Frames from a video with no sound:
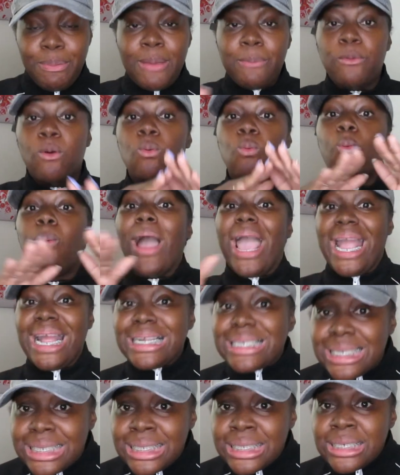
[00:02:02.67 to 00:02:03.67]
of people
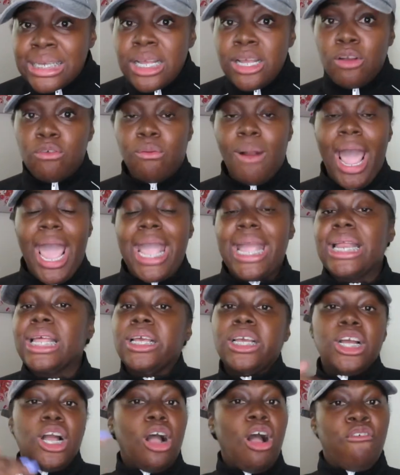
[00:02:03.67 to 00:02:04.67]
wait, right,
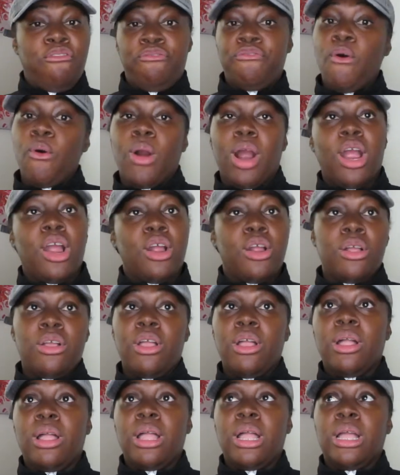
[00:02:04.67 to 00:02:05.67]
for
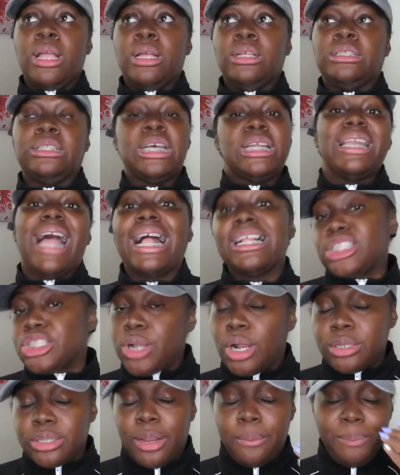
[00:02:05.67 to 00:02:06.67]
to not
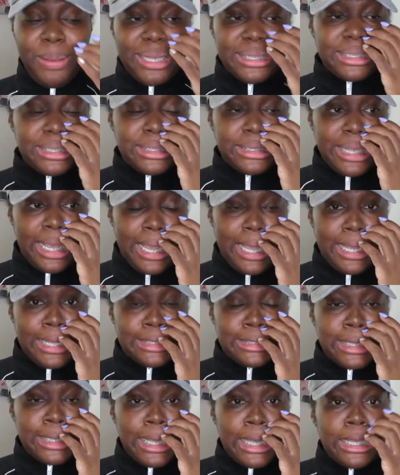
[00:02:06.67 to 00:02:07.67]
start their business
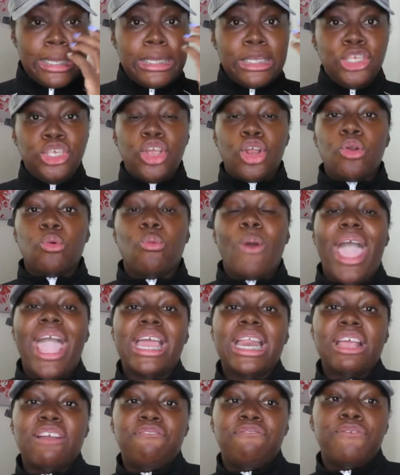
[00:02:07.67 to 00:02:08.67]
is you're
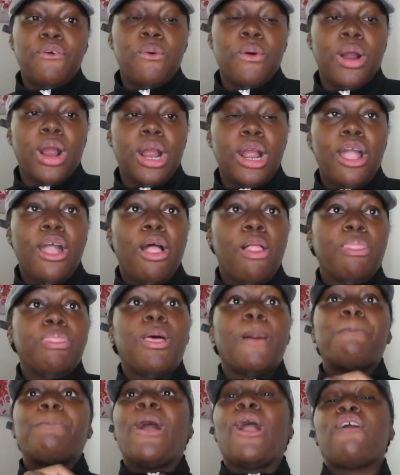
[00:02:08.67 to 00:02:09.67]
waiting for
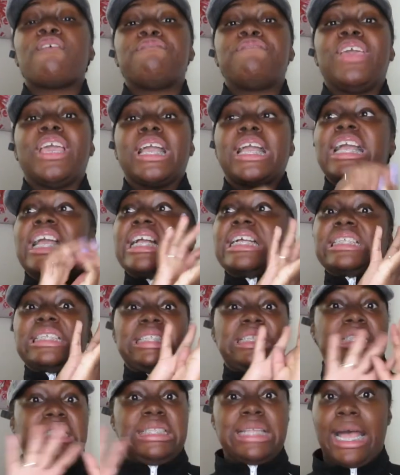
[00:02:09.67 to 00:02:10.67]
the perfect
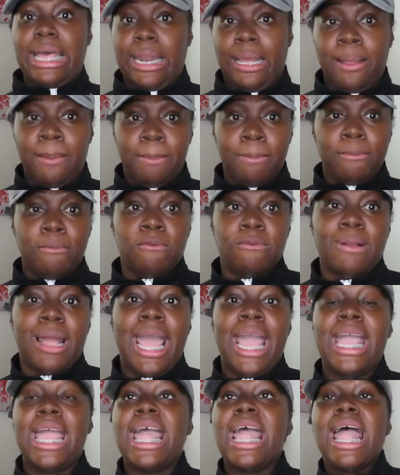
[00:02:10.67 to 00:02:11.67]
setup
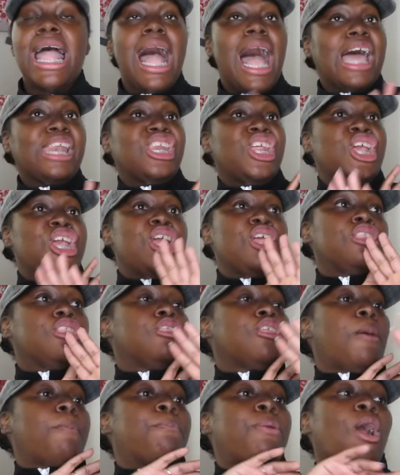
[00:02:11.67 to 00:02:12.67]
right? I need
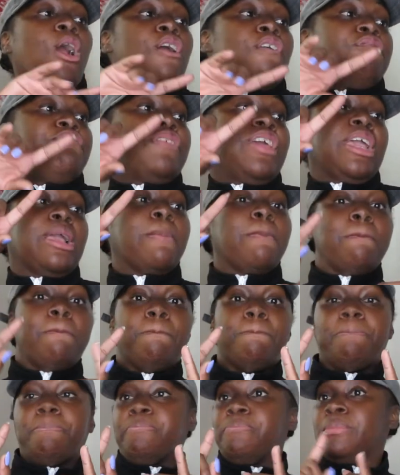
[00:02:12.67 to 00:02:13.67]
the perfect
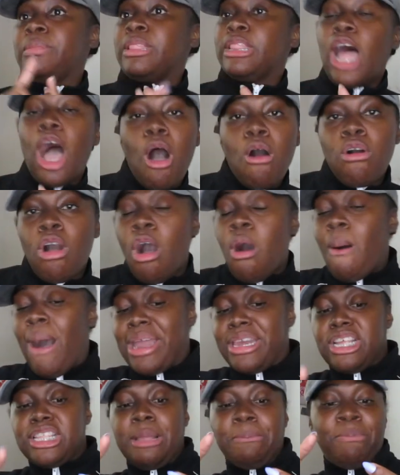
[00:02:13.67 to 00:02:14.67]
logo.
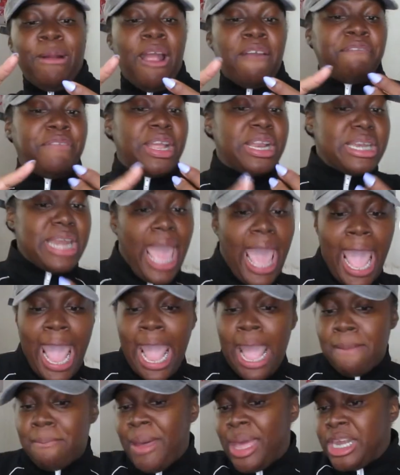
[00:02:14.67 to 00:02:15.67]
I need the perfect
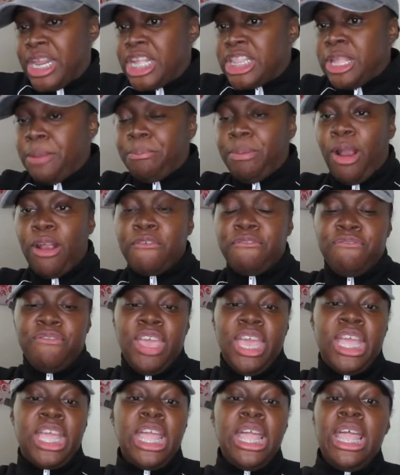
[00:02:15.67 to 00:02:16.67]
name. I need the
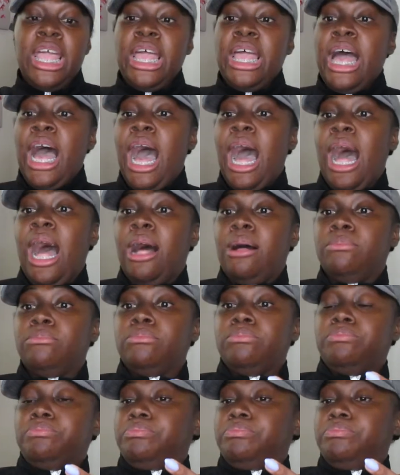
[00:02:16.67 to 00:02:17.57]
perfect, uh,